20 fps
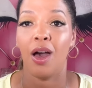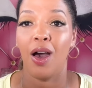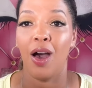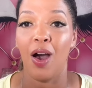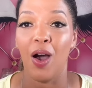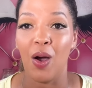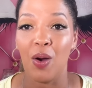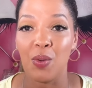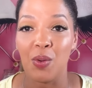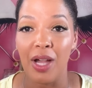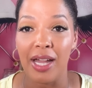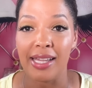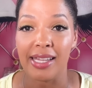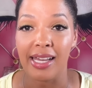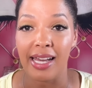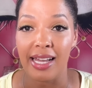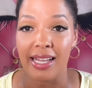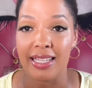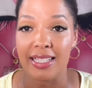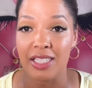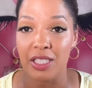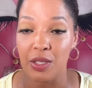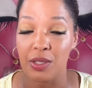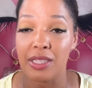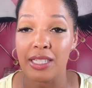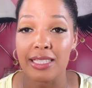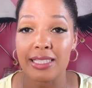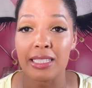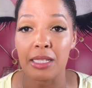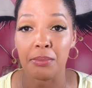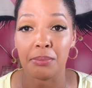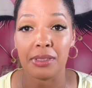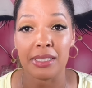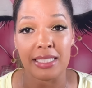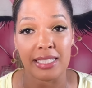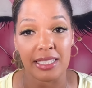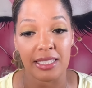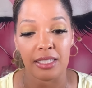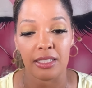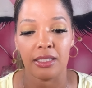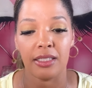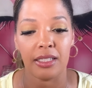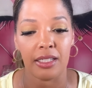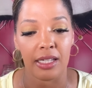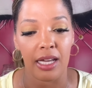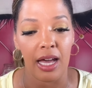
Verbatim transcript: All right, guys, so this completes the look.